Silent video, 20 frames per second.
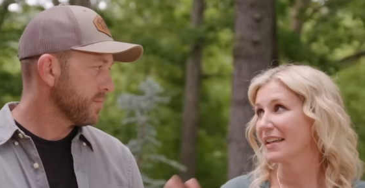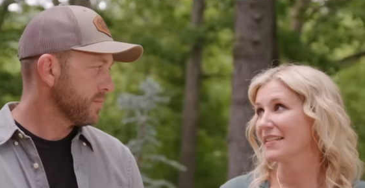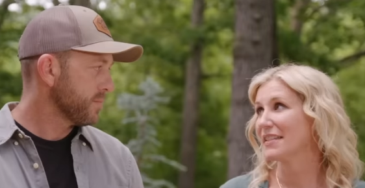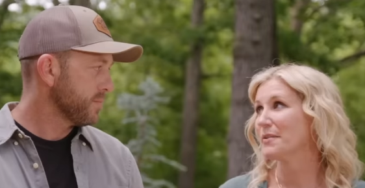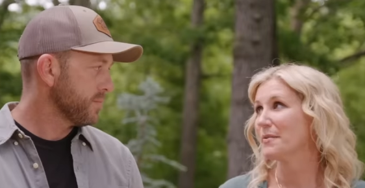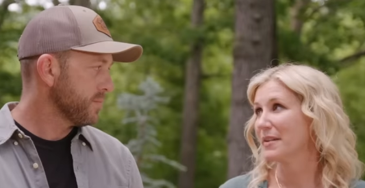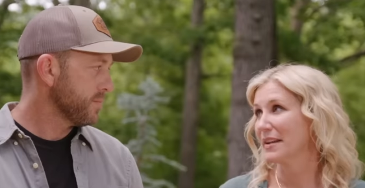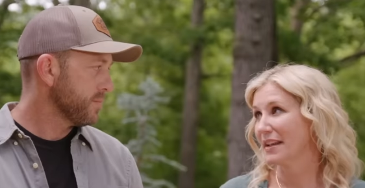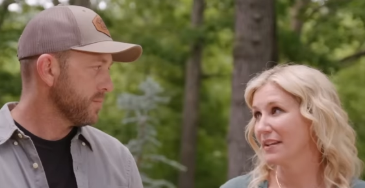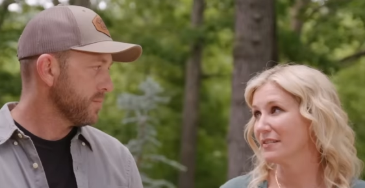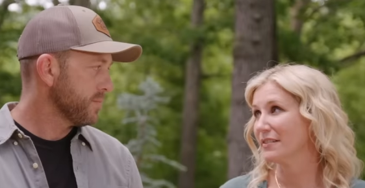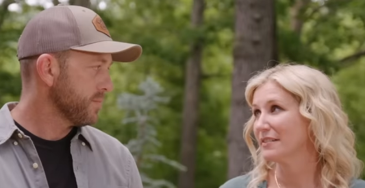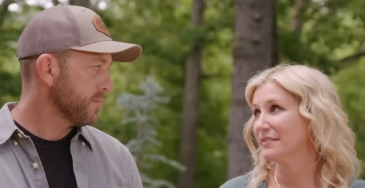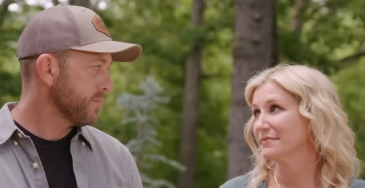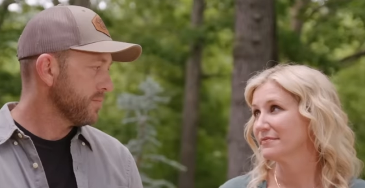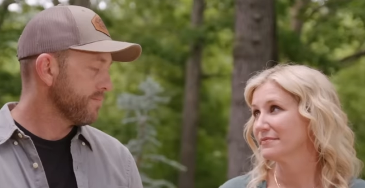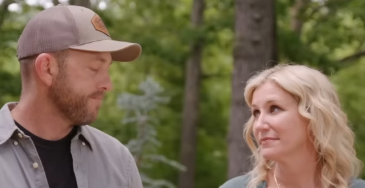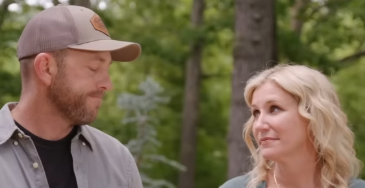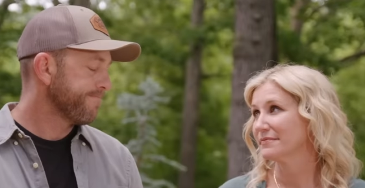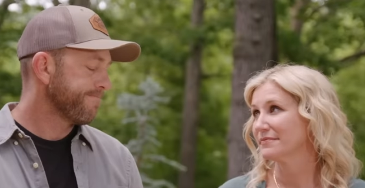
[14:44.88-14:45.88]
Speaker 1: I think we nailed it.
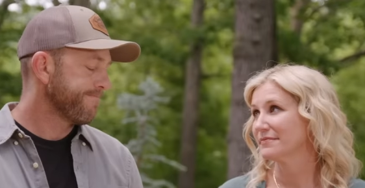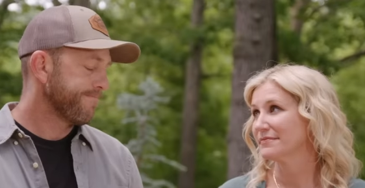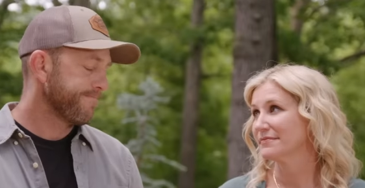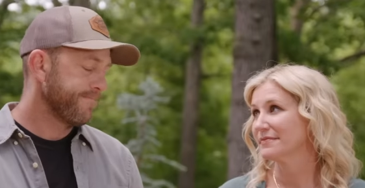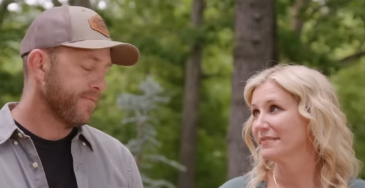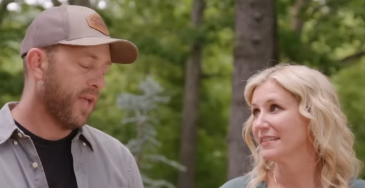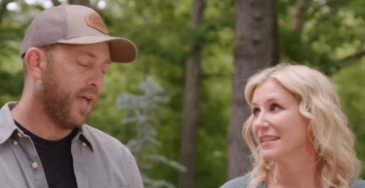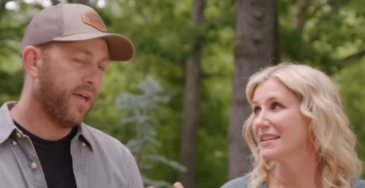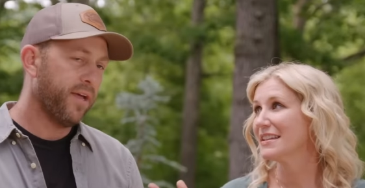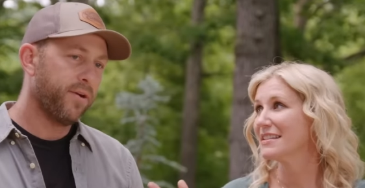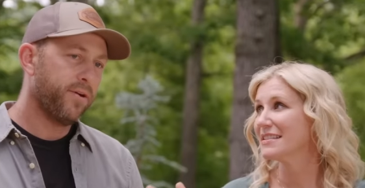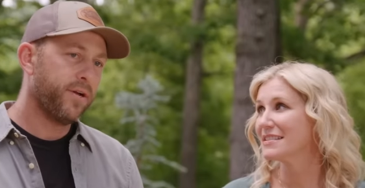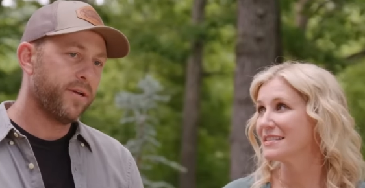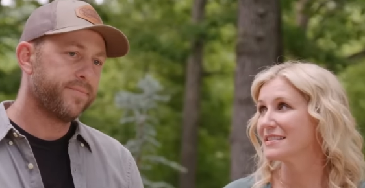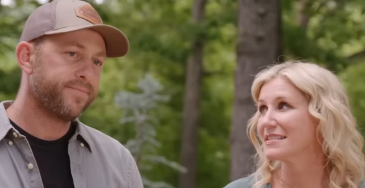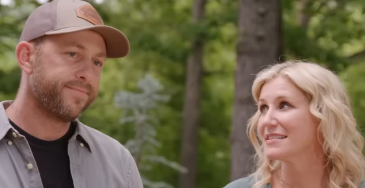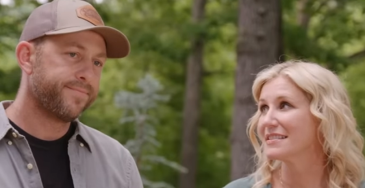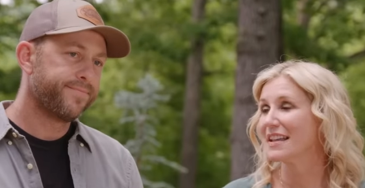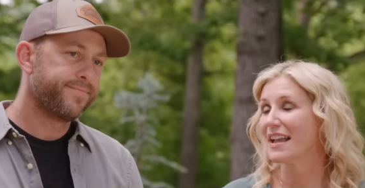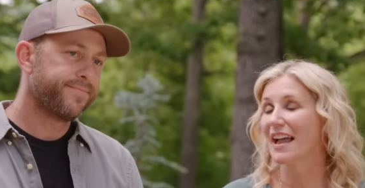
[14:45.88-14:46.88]

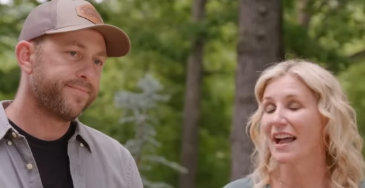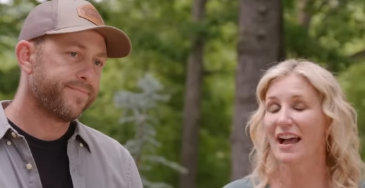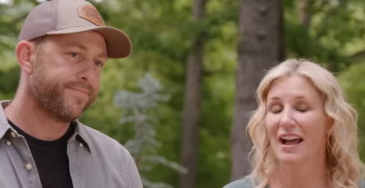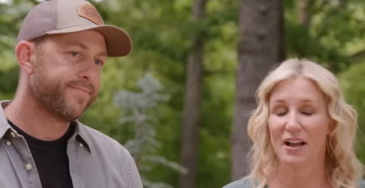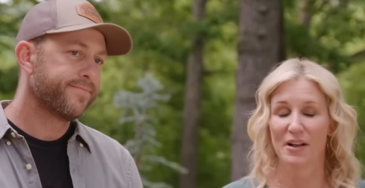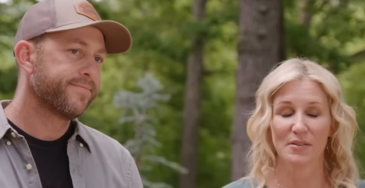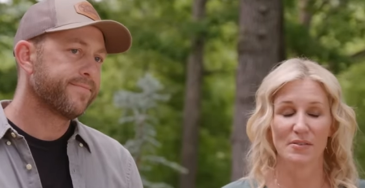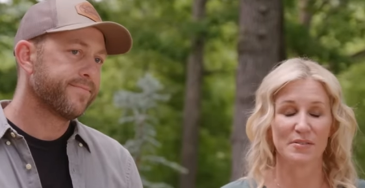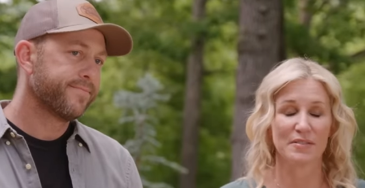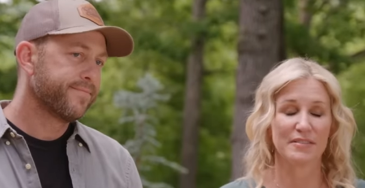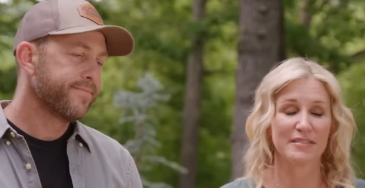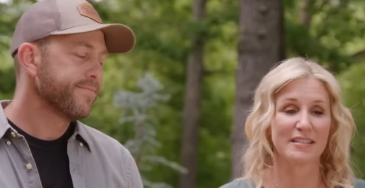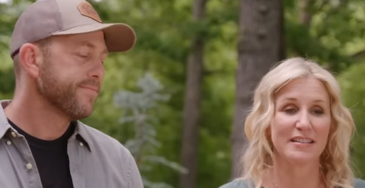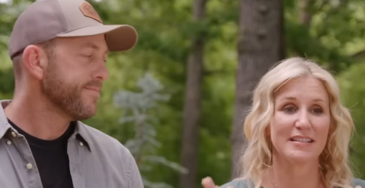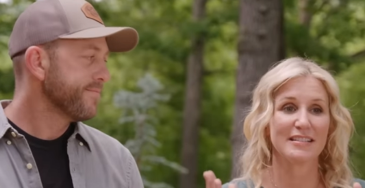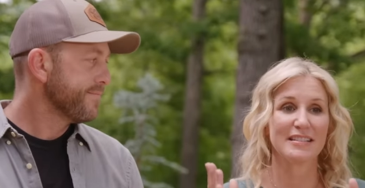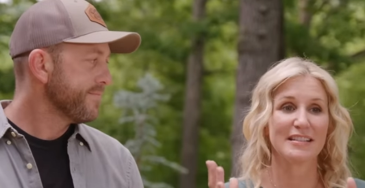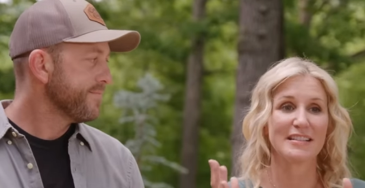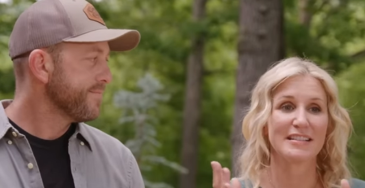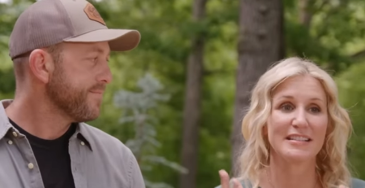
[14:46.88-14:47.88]
This house
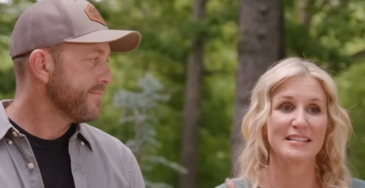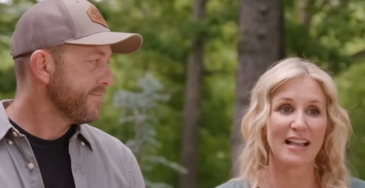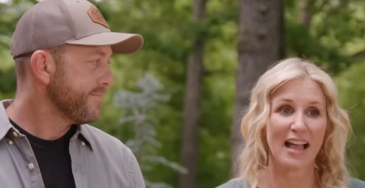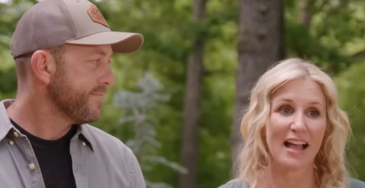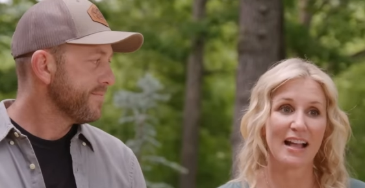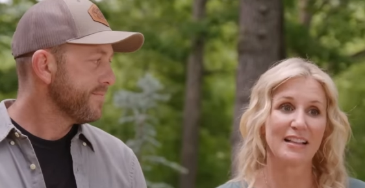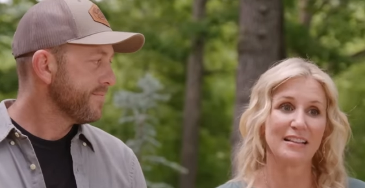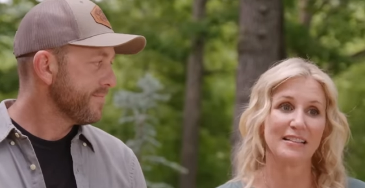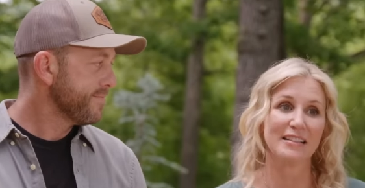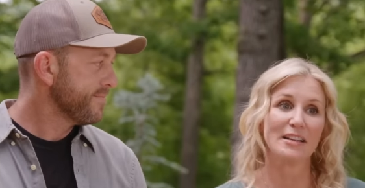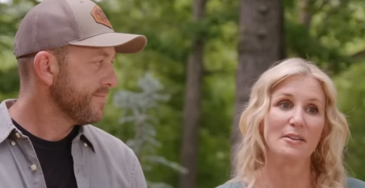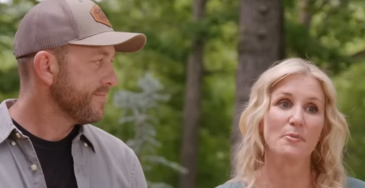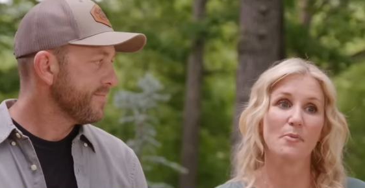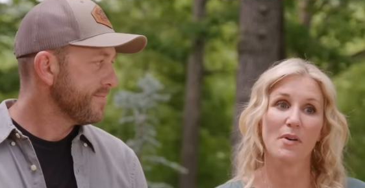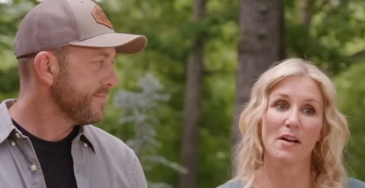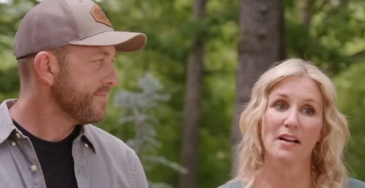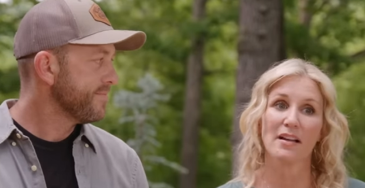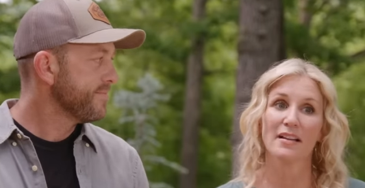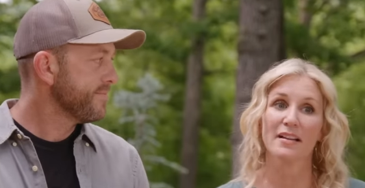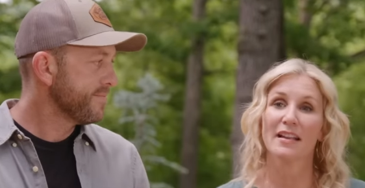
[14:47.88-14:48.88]
is exactly
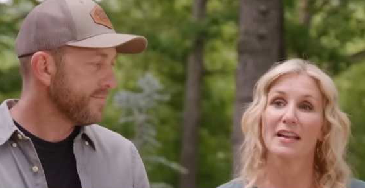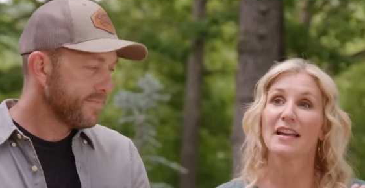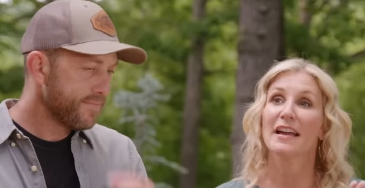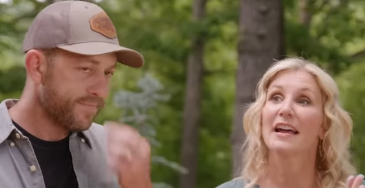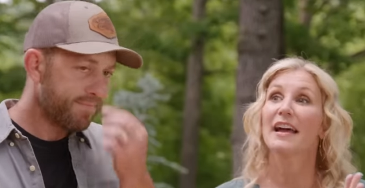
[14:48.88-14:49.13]
what